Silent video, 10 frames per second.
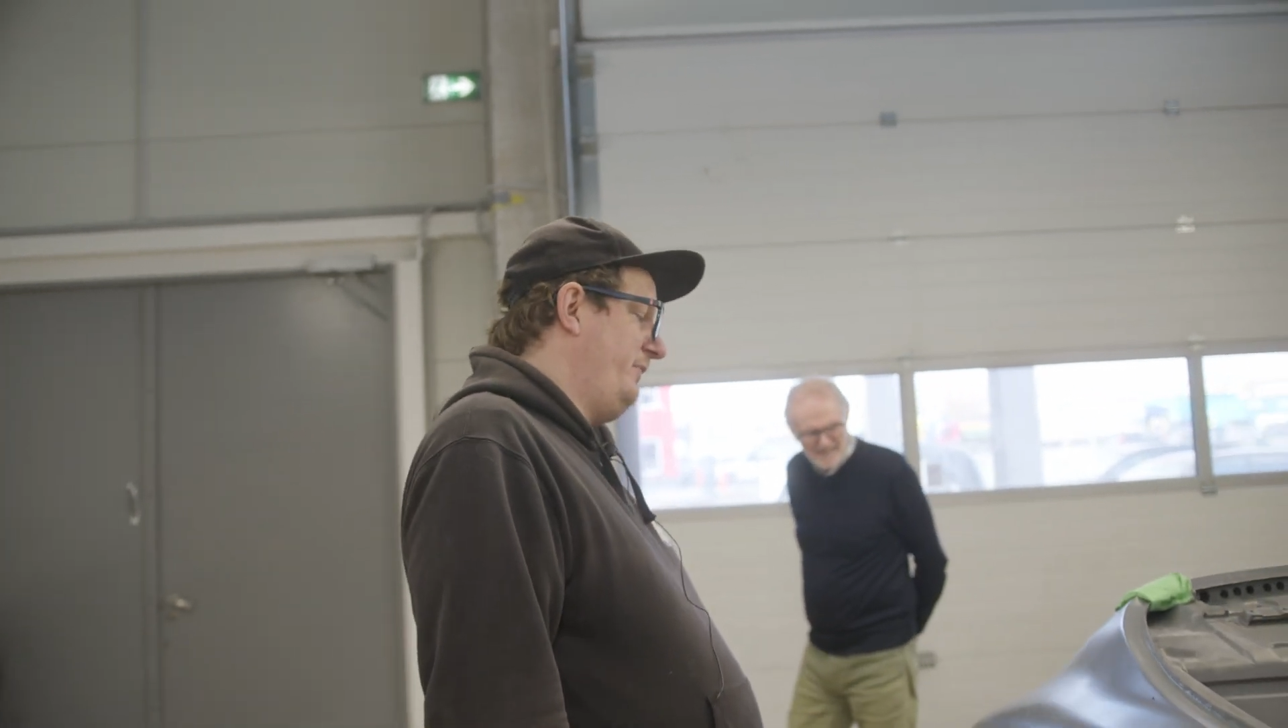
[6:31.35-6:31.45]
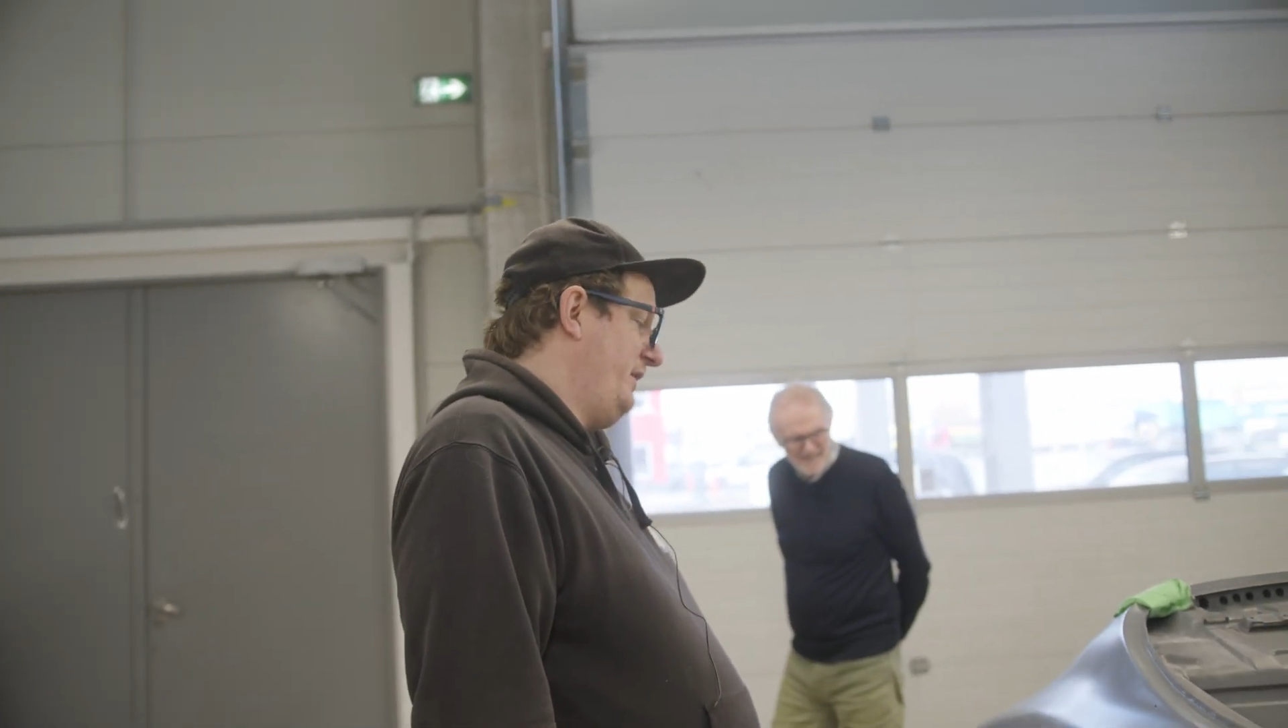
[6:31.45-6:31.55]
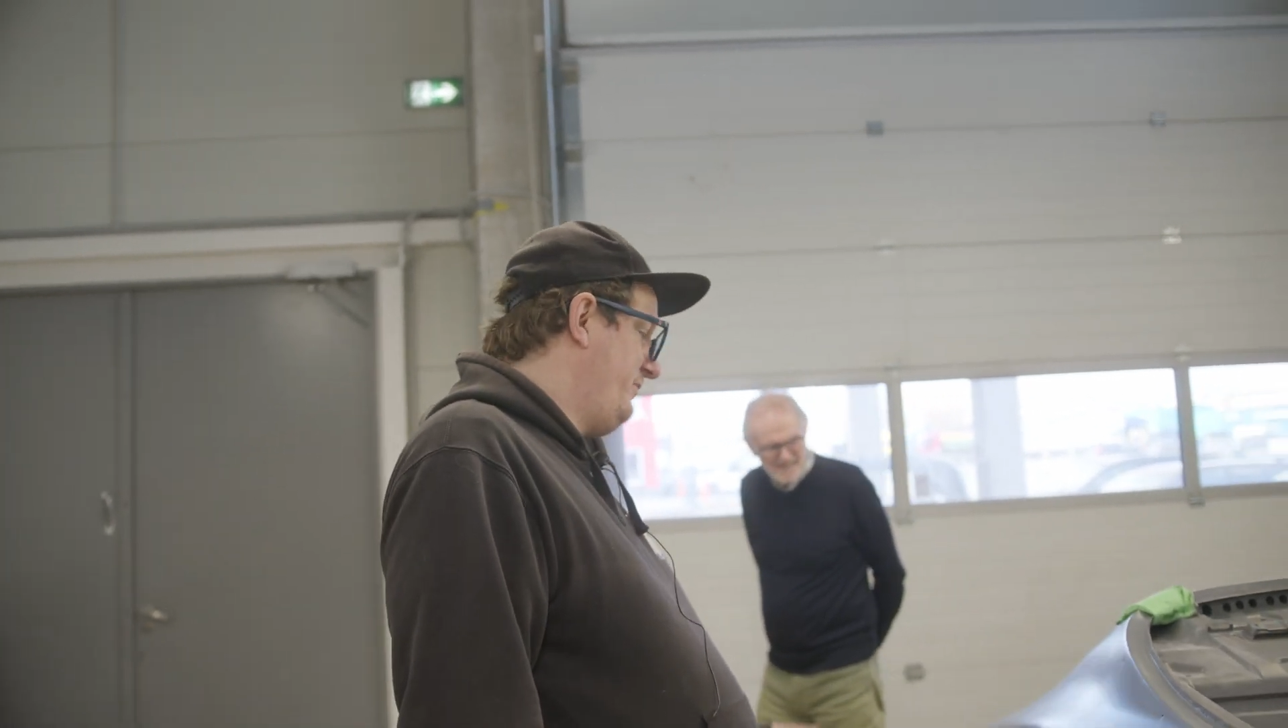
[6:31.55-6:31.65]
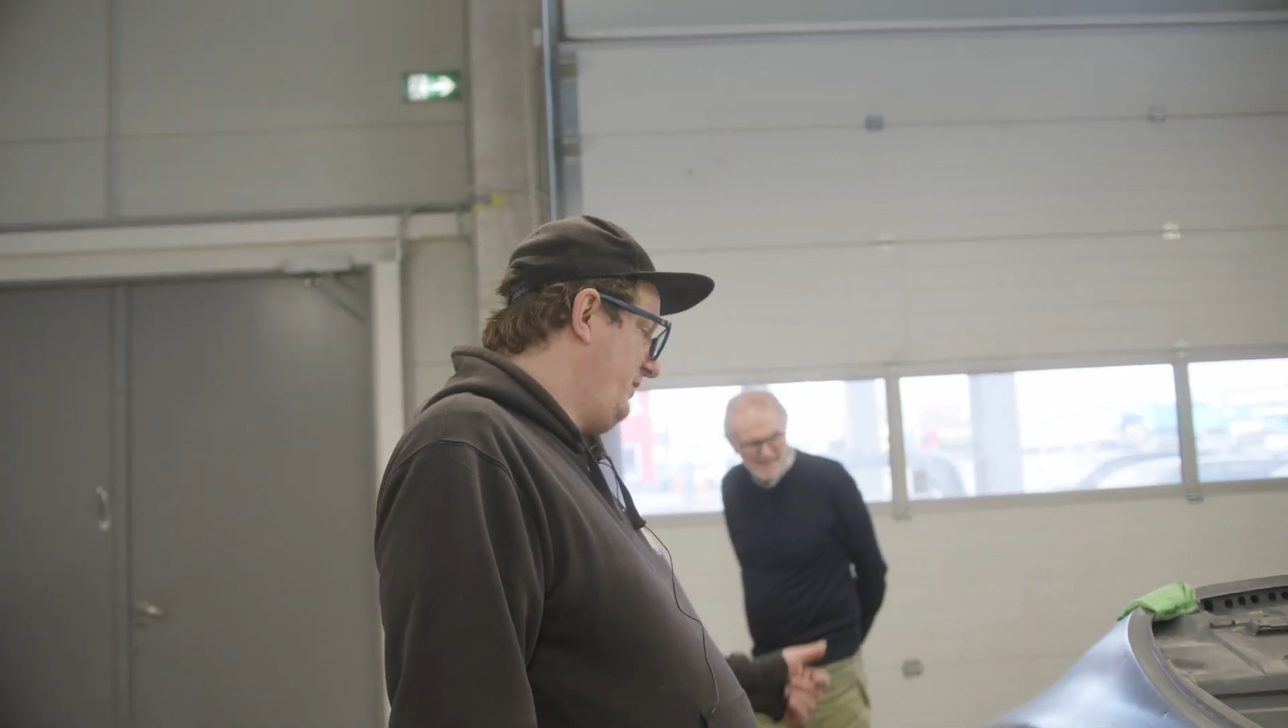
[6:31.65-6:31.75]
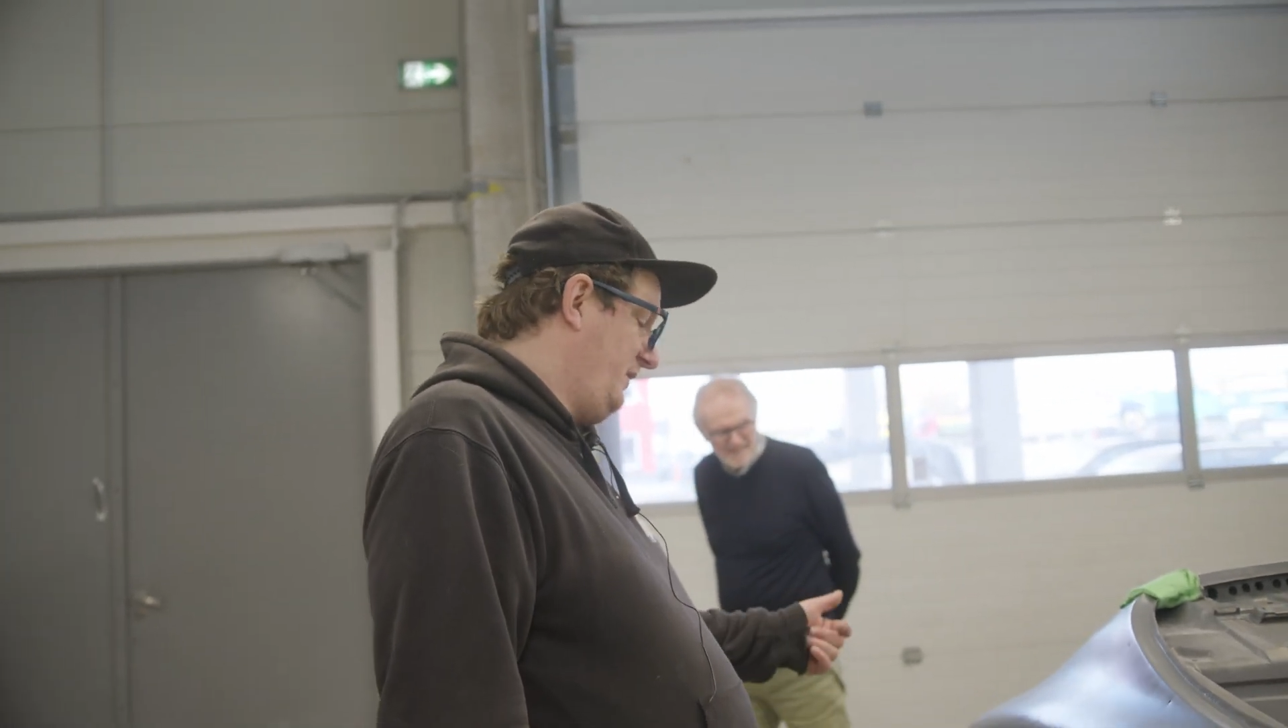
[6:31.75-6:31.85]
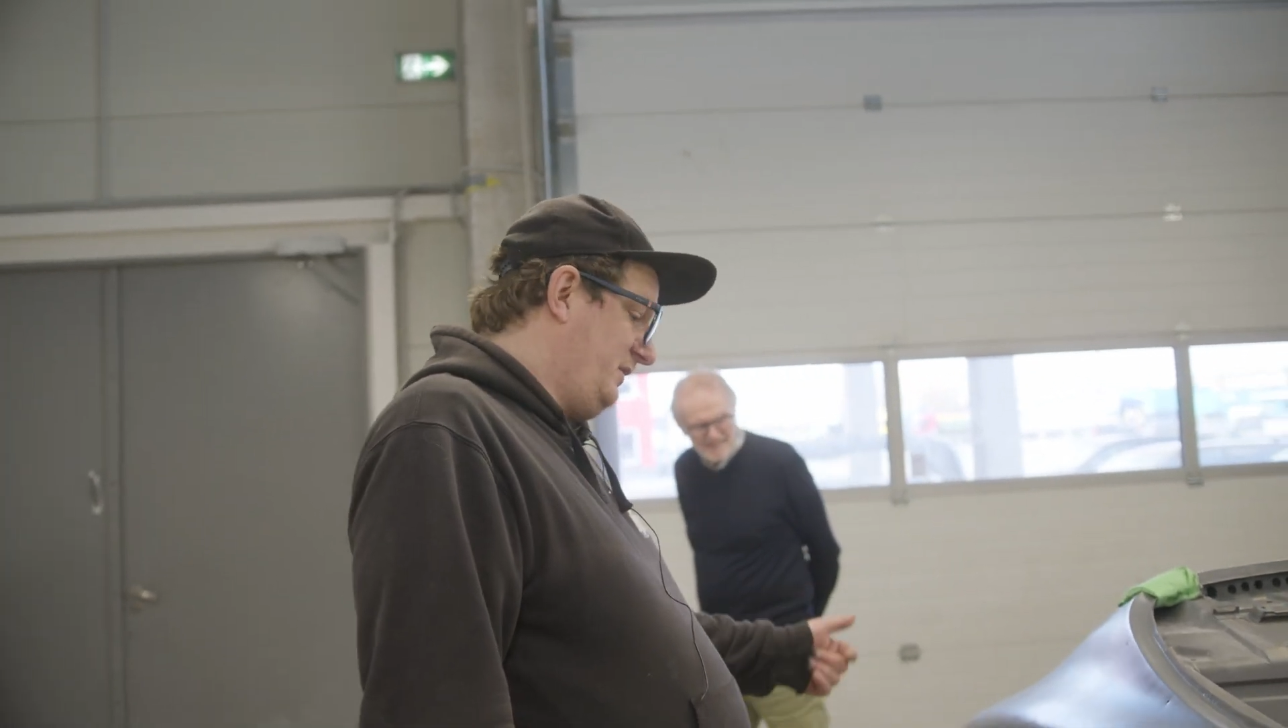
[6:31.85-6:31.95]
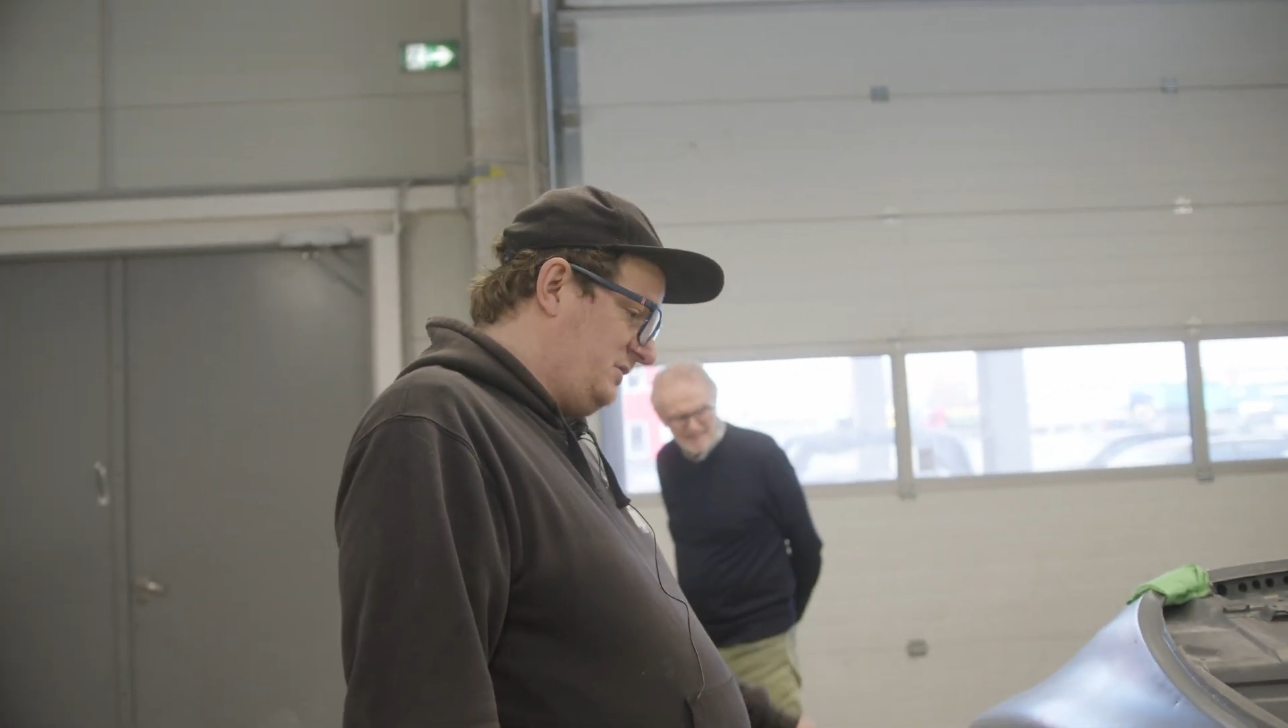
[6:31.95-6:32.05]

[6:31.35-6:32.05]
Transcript: rear lid